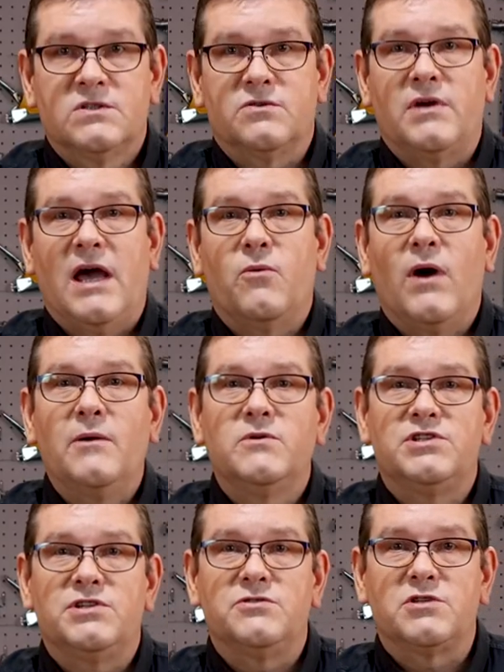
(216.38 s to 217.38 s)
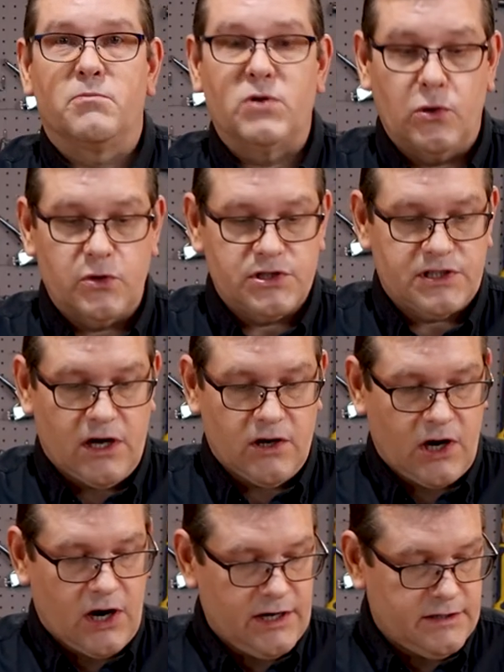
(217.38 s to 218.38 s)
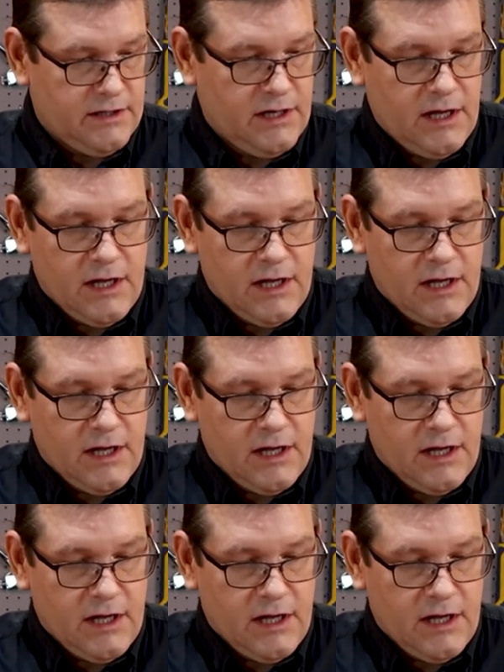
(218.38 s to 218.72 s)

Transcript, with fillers: So now why would you use a blower style card?